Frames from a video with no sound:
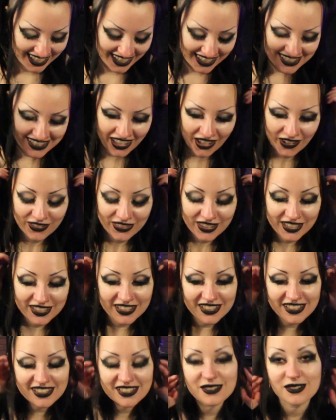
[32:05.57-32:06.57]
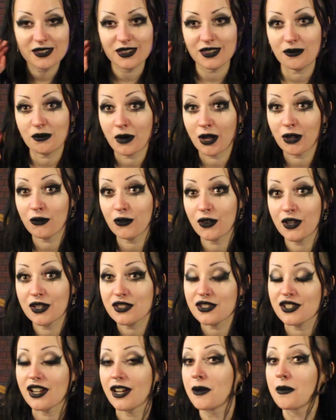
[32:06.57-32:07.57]
So this is my
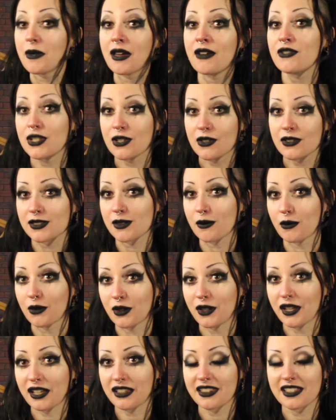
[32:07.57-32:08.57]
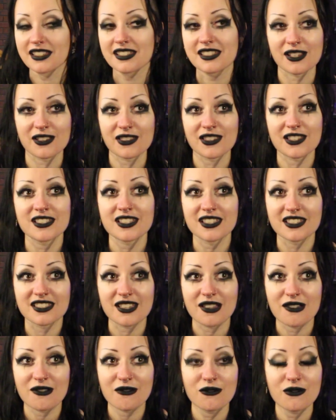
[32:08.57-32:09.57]
first time ever doing something like this. So this is
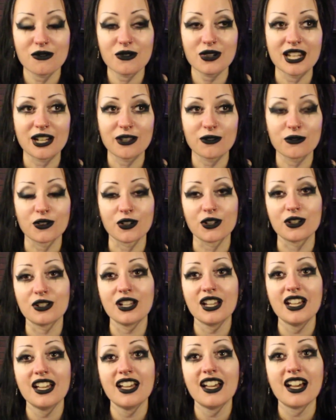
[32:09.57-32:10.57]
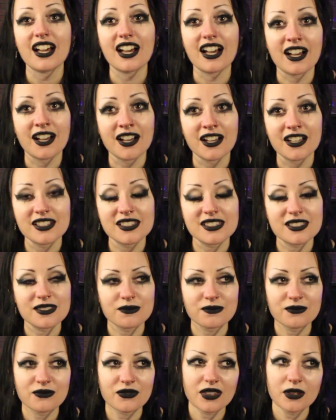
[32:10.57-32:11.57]
really fun. It's
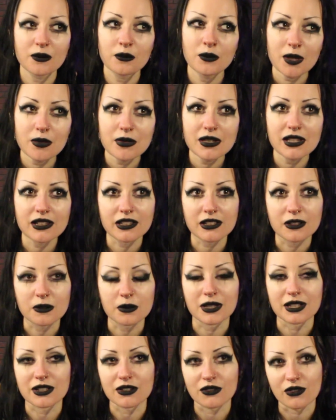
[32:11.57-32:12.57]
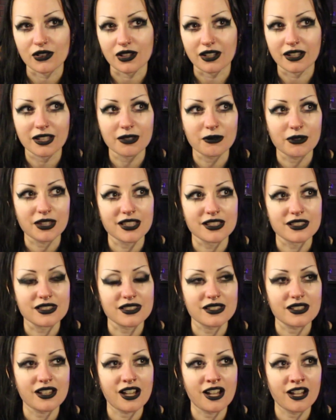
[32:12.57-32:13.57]
maybe a little bit of a lie
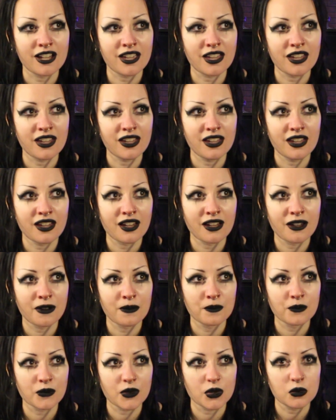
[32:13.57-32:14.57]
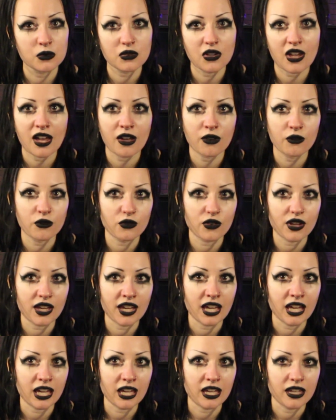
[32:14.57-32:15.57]
because I also have
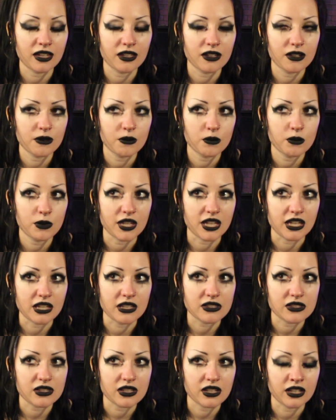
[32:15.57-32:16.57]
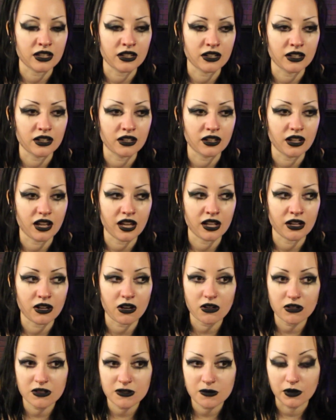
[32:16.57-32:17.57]
a piece in an
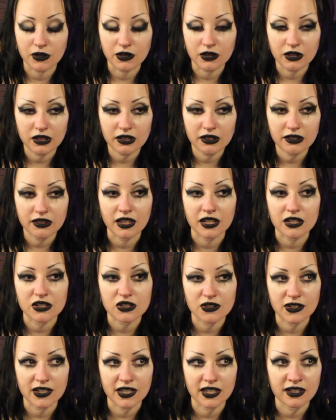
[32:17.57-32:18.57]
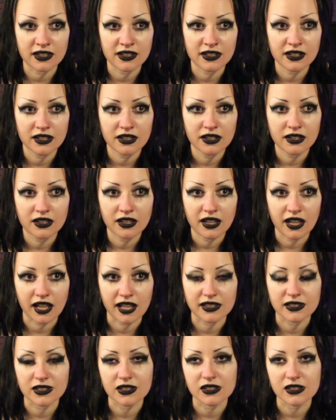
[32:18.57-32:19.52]
art book that she has.